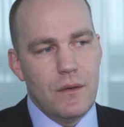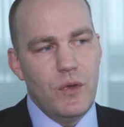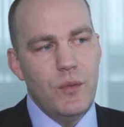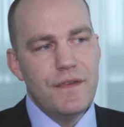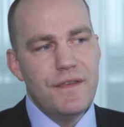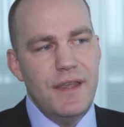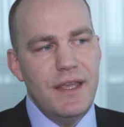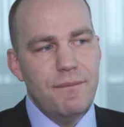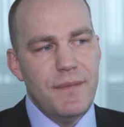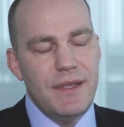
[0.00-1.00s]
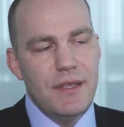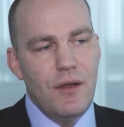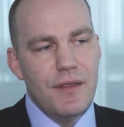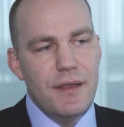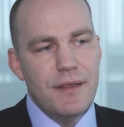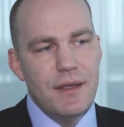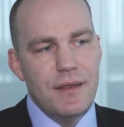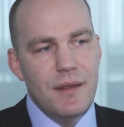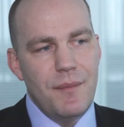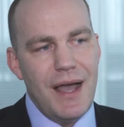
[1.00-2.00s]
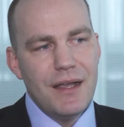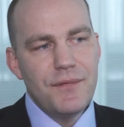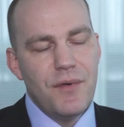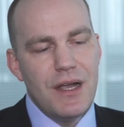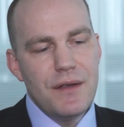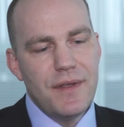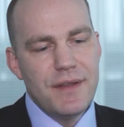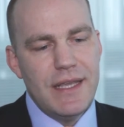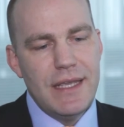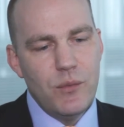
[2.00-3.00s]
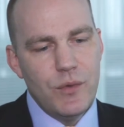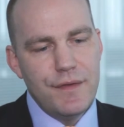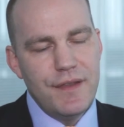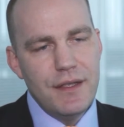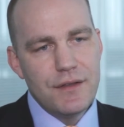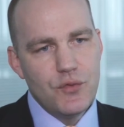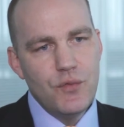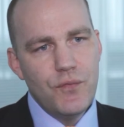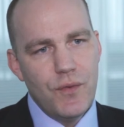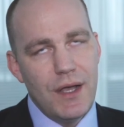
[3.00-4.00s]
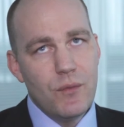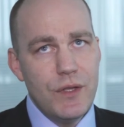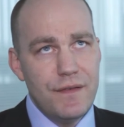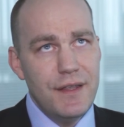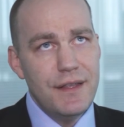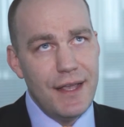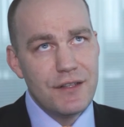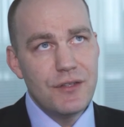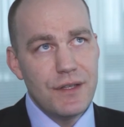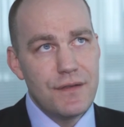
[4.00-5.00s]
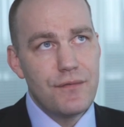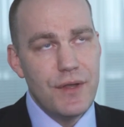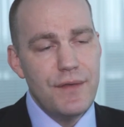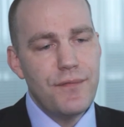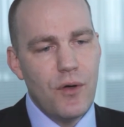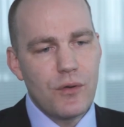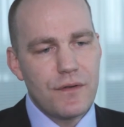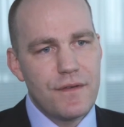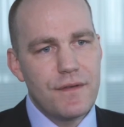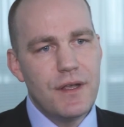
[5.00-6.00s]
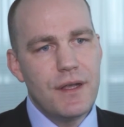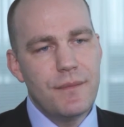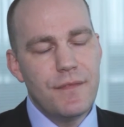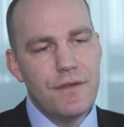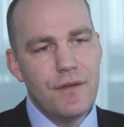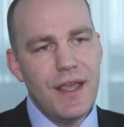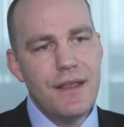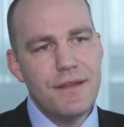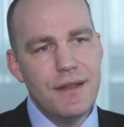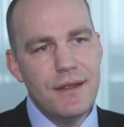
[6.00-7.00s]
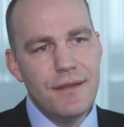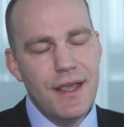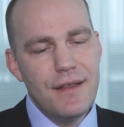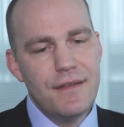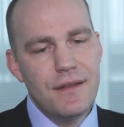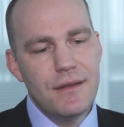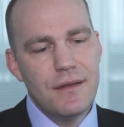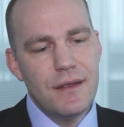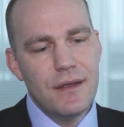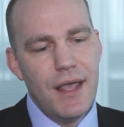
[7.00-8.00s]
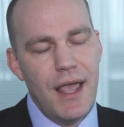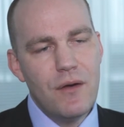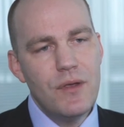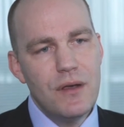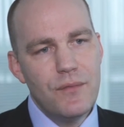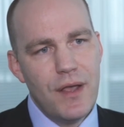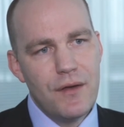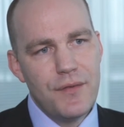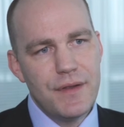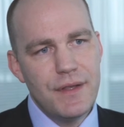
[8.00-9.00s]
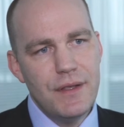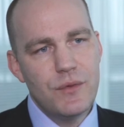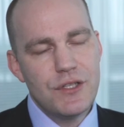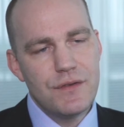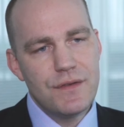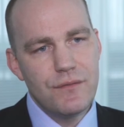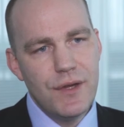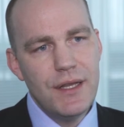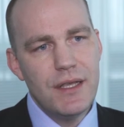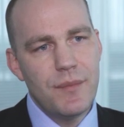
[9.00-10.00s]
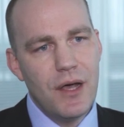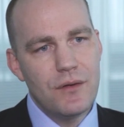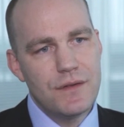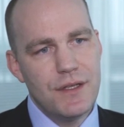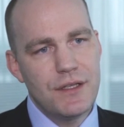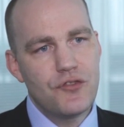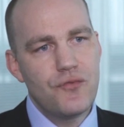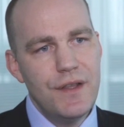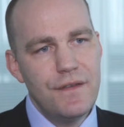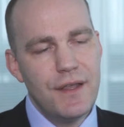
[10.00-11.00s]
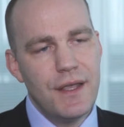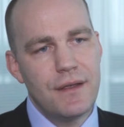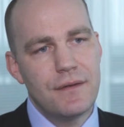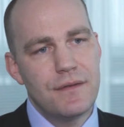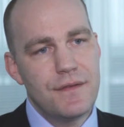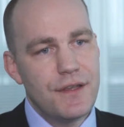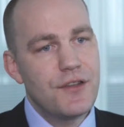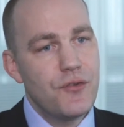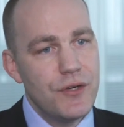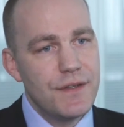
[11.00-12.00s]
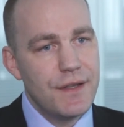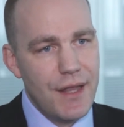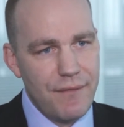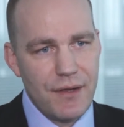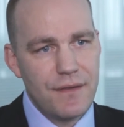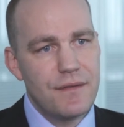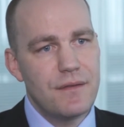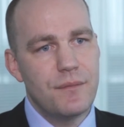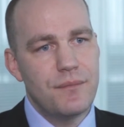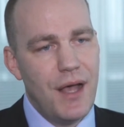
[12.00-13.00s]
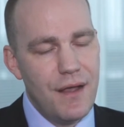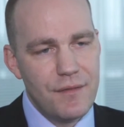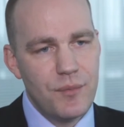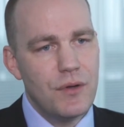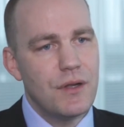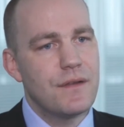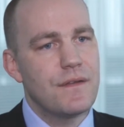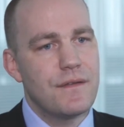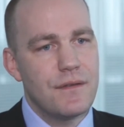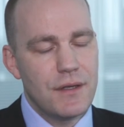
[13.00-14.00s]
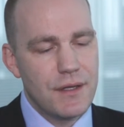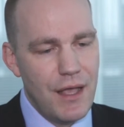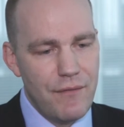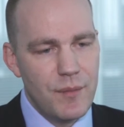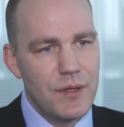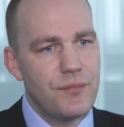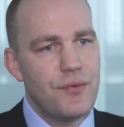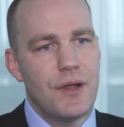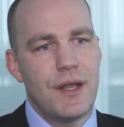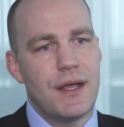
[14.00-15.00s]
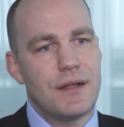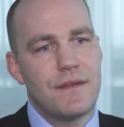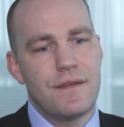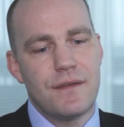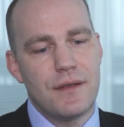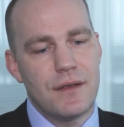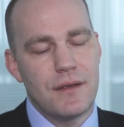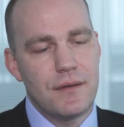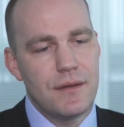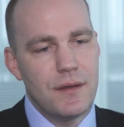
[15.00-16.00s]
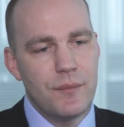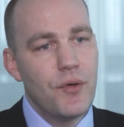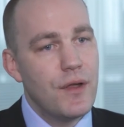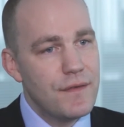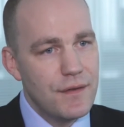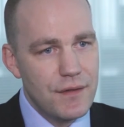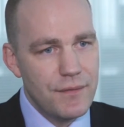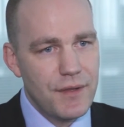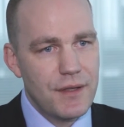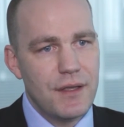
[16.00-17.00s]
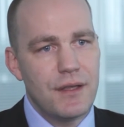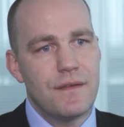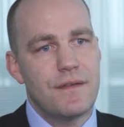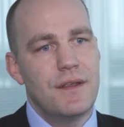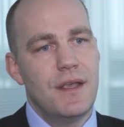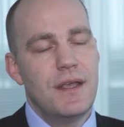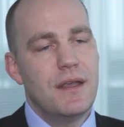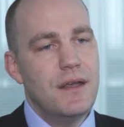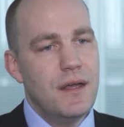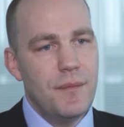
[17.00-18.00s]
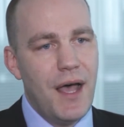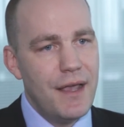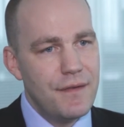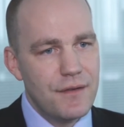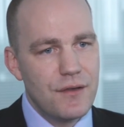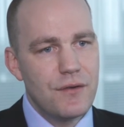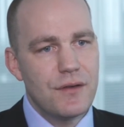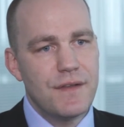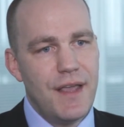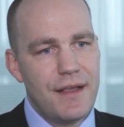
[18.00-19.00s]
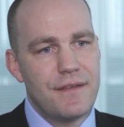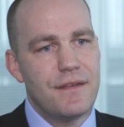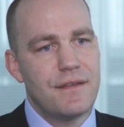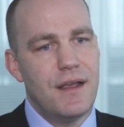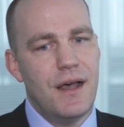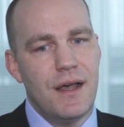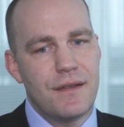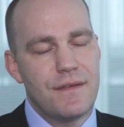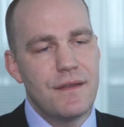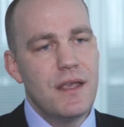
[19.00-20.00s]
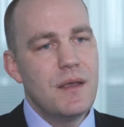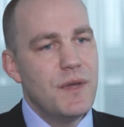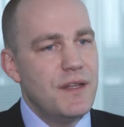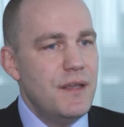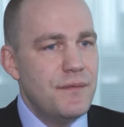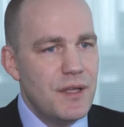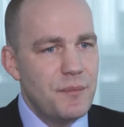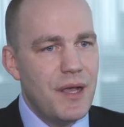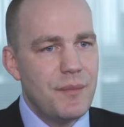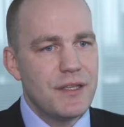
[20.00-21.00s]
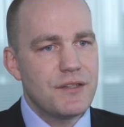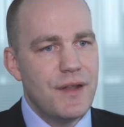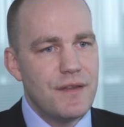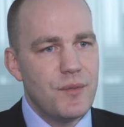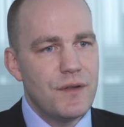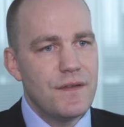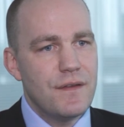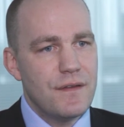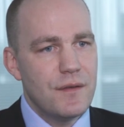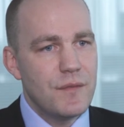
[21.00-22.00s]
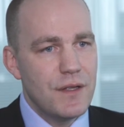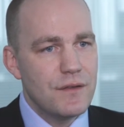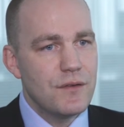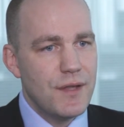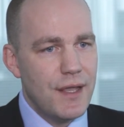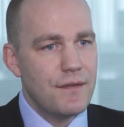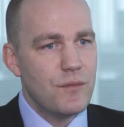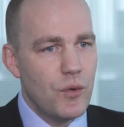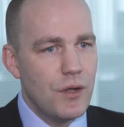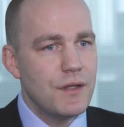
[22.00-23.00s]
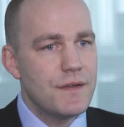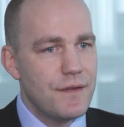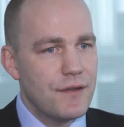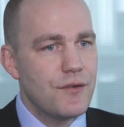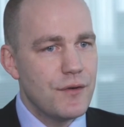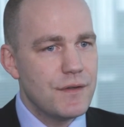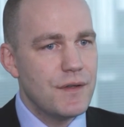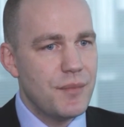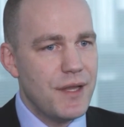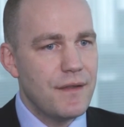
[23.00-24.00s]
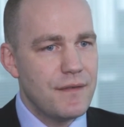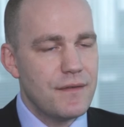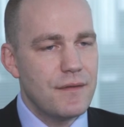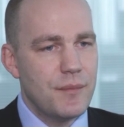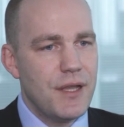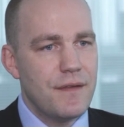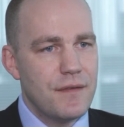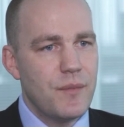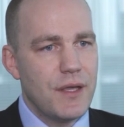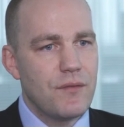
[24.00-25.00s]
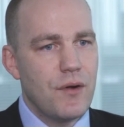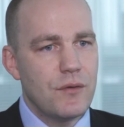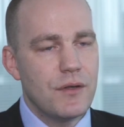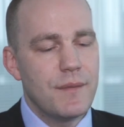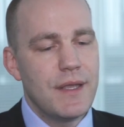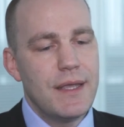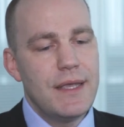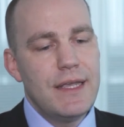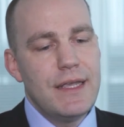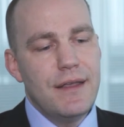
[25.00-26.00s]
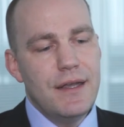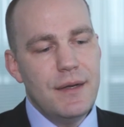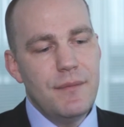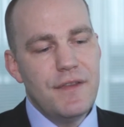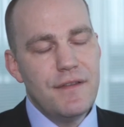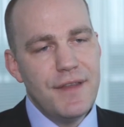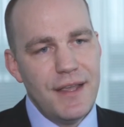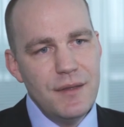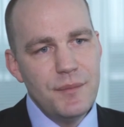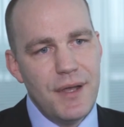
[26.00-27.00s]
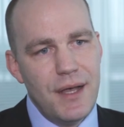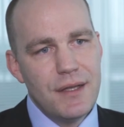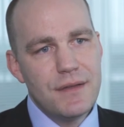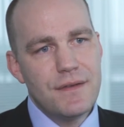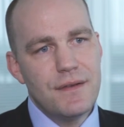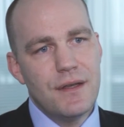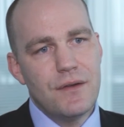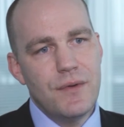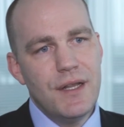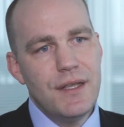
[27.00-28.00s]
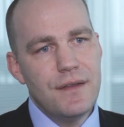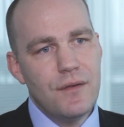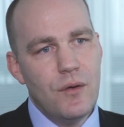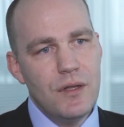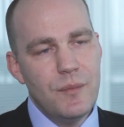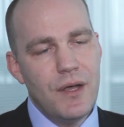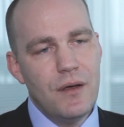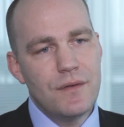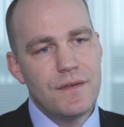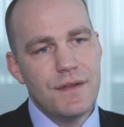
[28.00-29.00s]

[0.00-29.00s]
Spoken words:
We would see, you know, the market for RFID, we see it actually threefold. So there's an area of RFID which is really about increasing security levels, passports, government products, birth certificates, high security access cards, but even in public transport system in today's world, security plays a big role. The second part really is all about